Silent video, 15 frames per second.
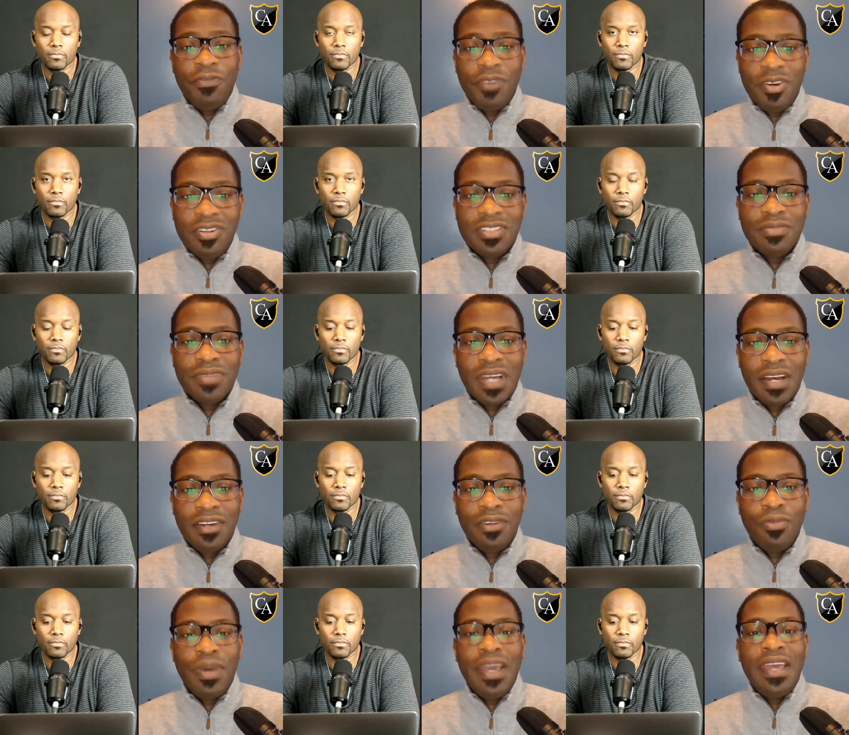Speaker 1: feel some kind
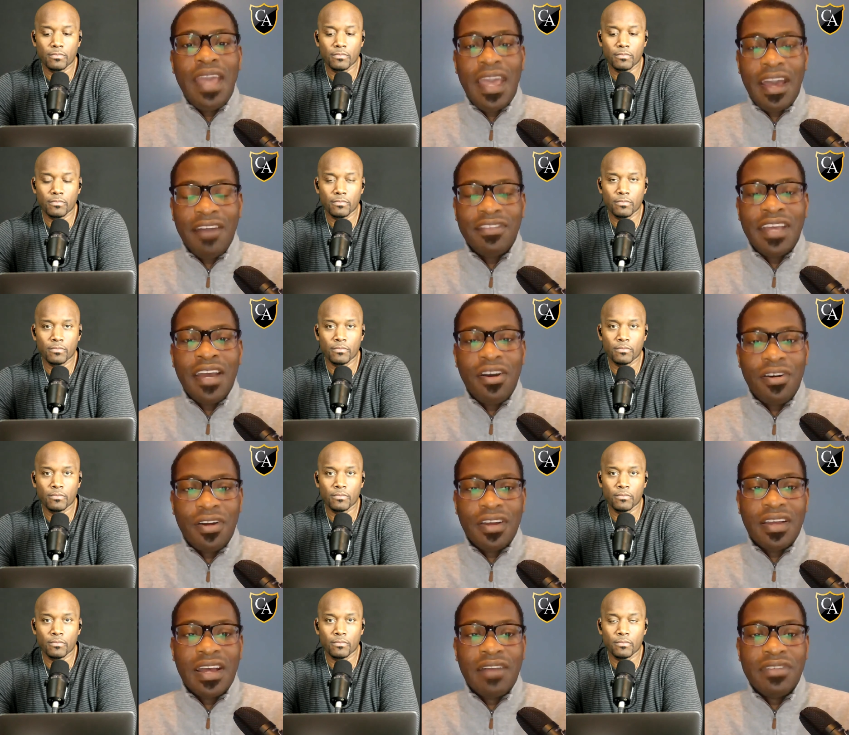of way, have that
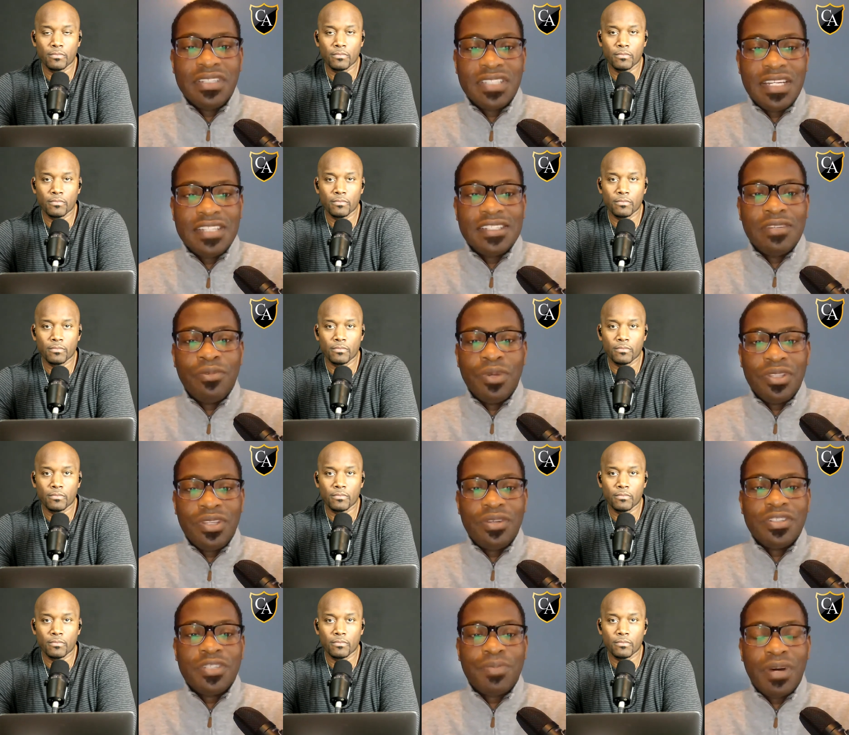hard conversation with
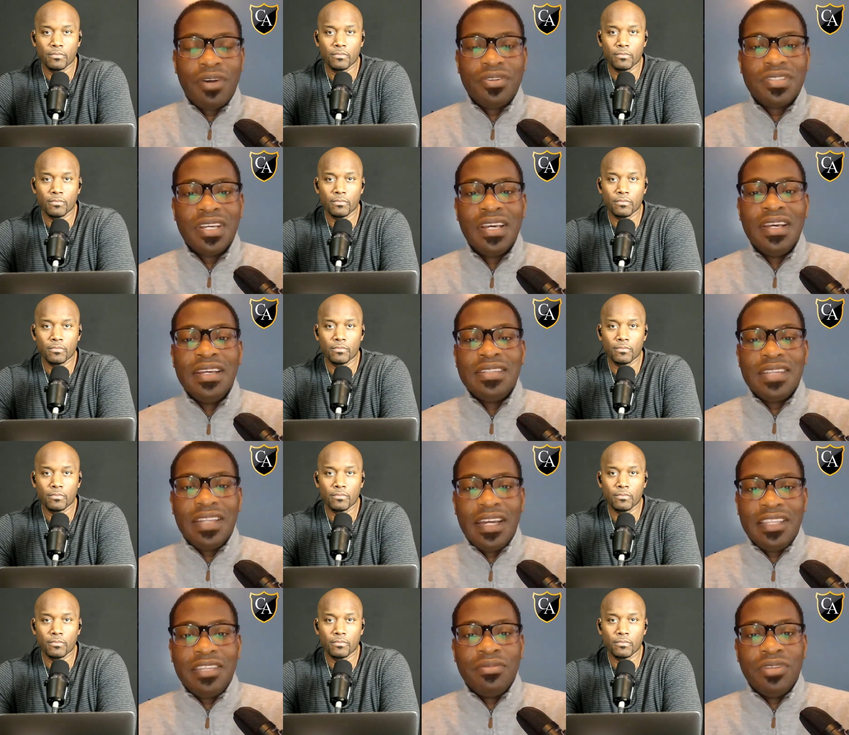your spouse to
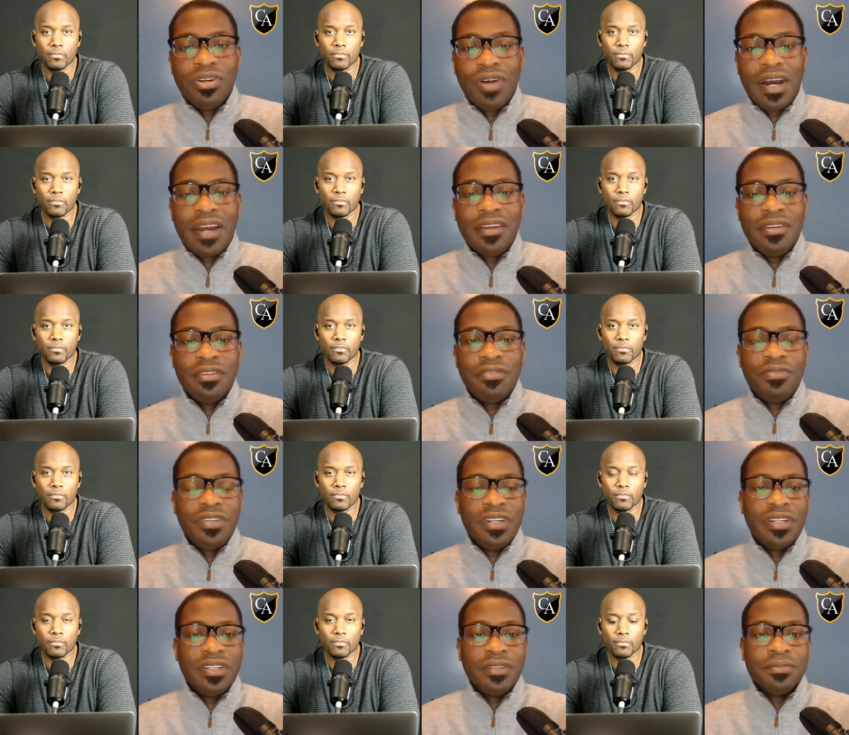let them know how you're
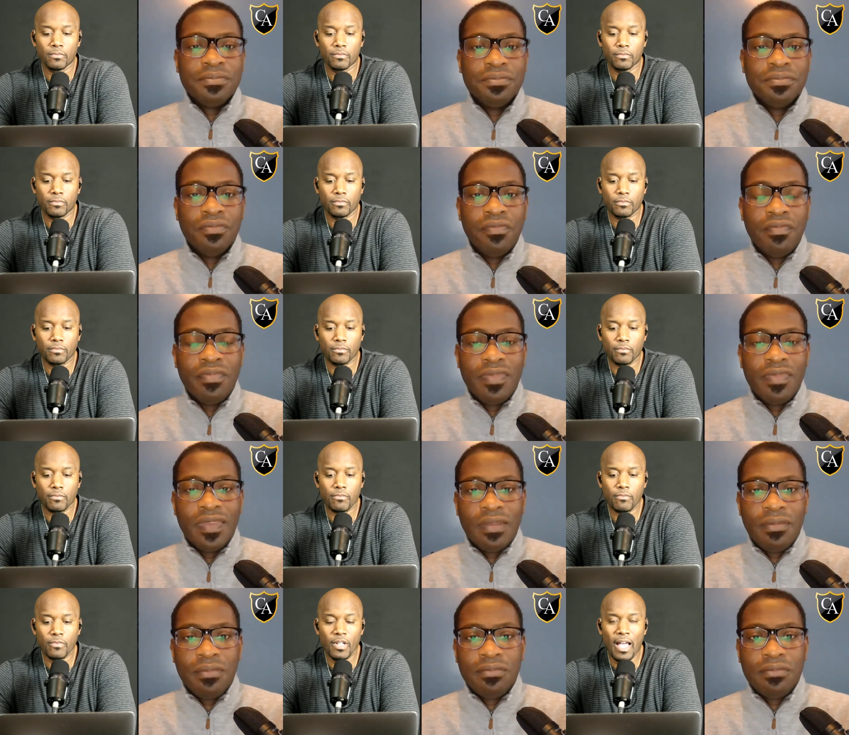feeling.
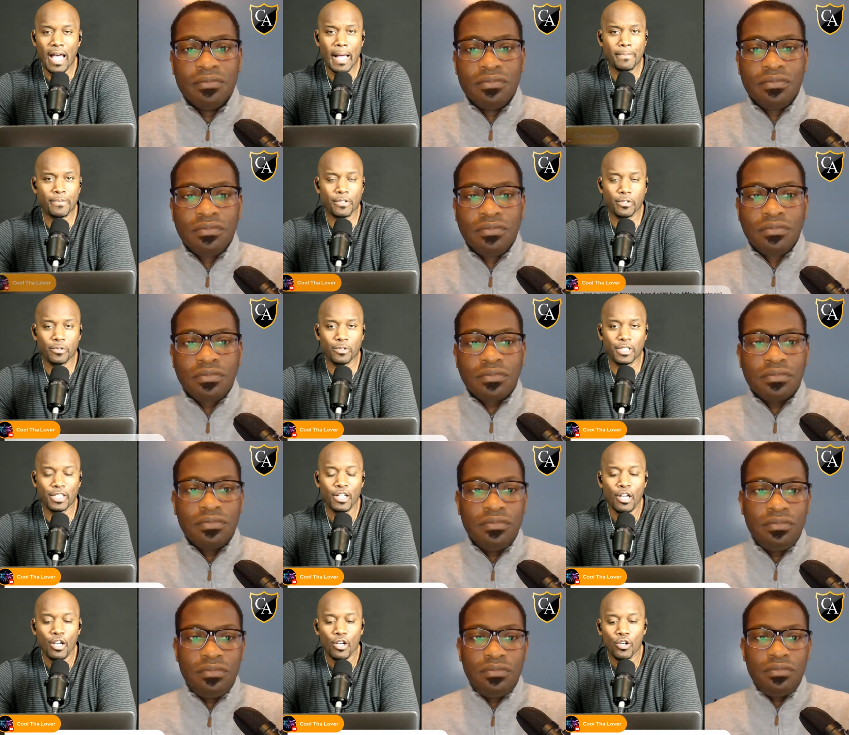
Speaker 2: Absolutely.
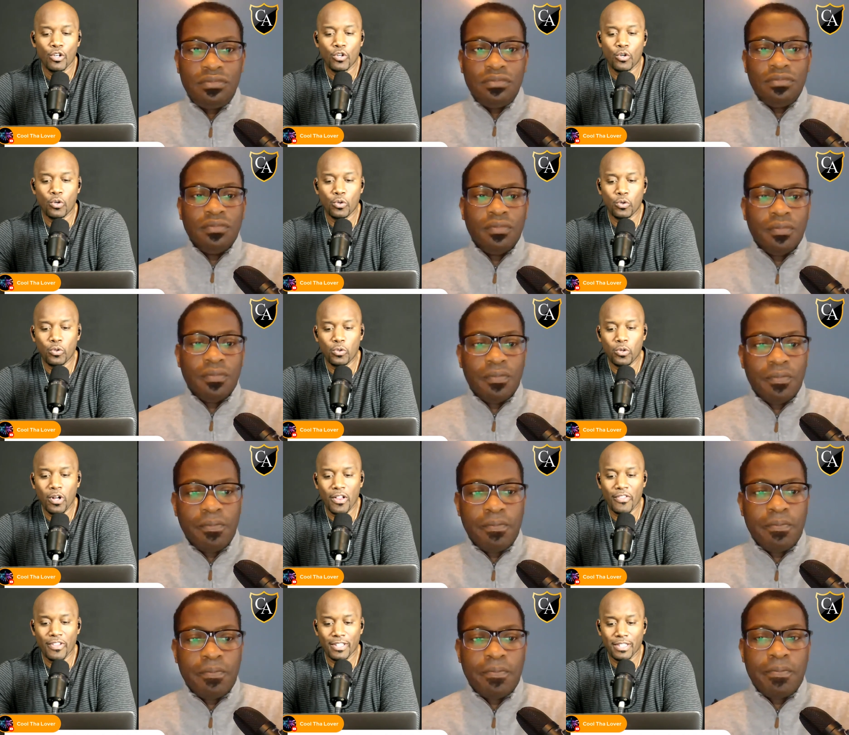Cool
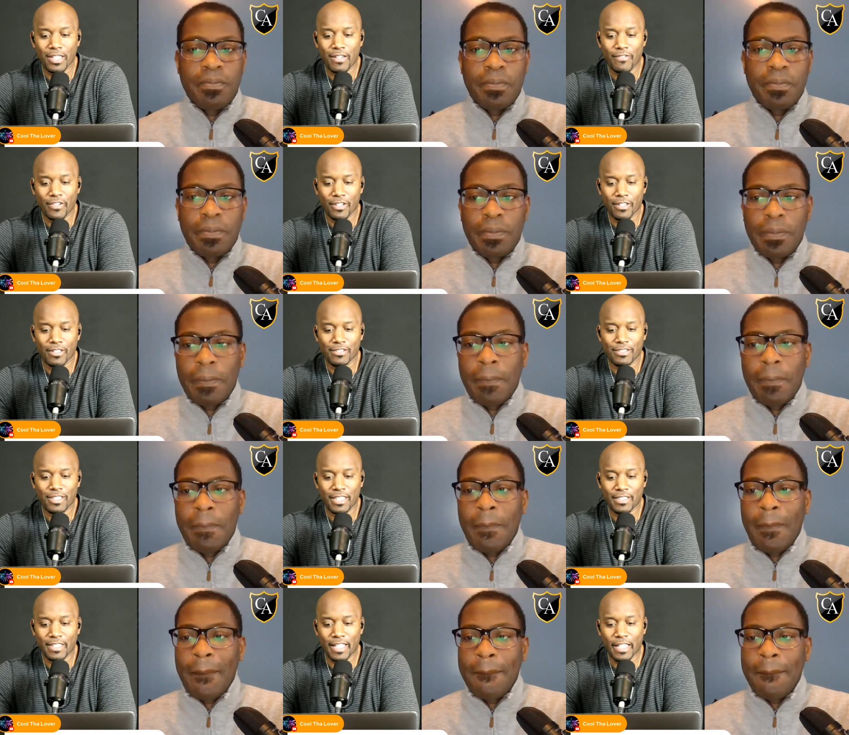the lover
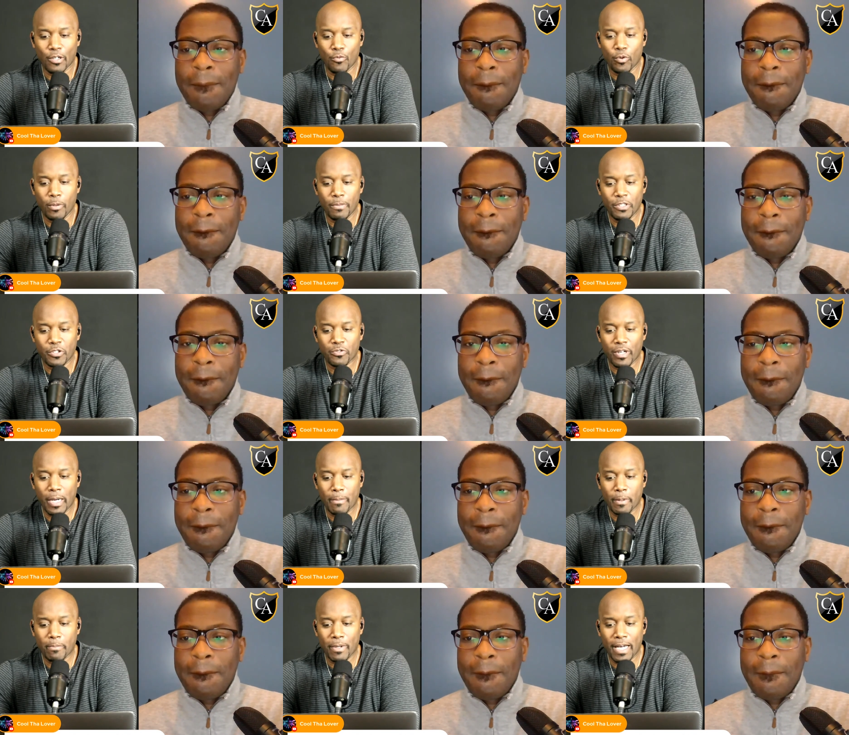says, "Can a woman trauma
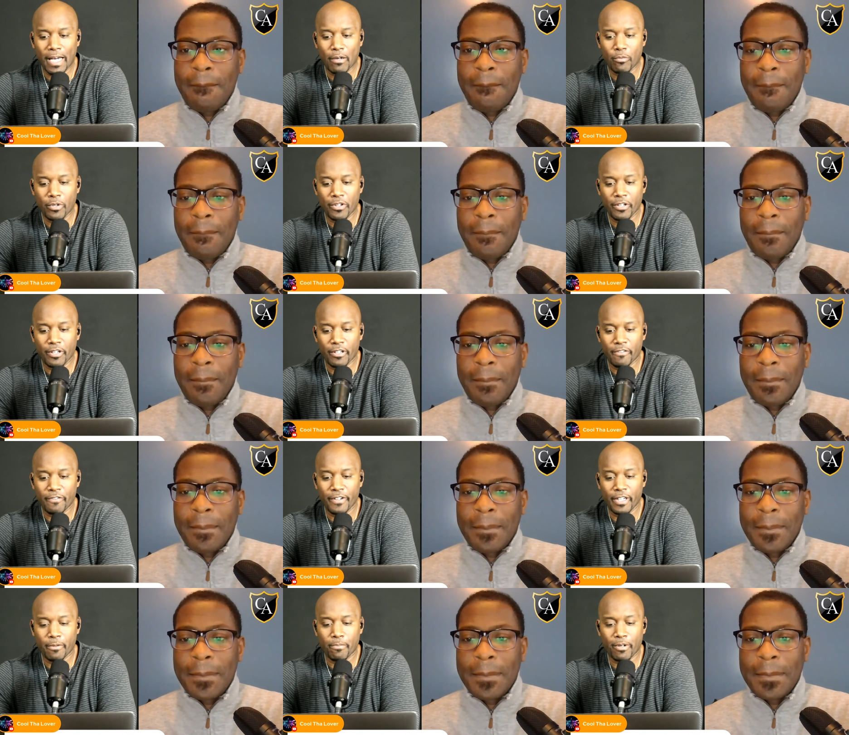bond with her
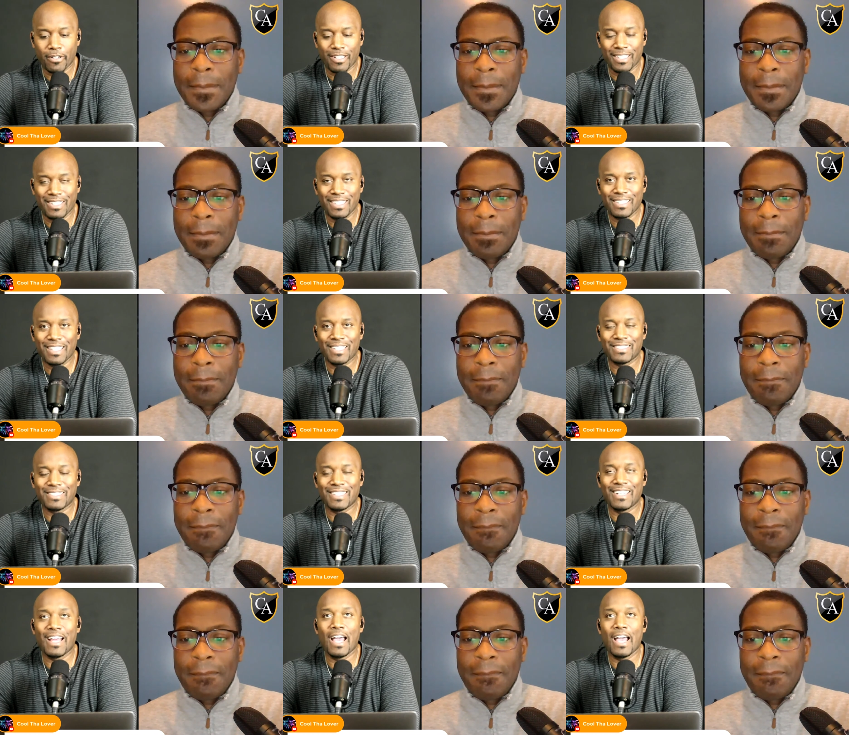affair partner?" I think that's an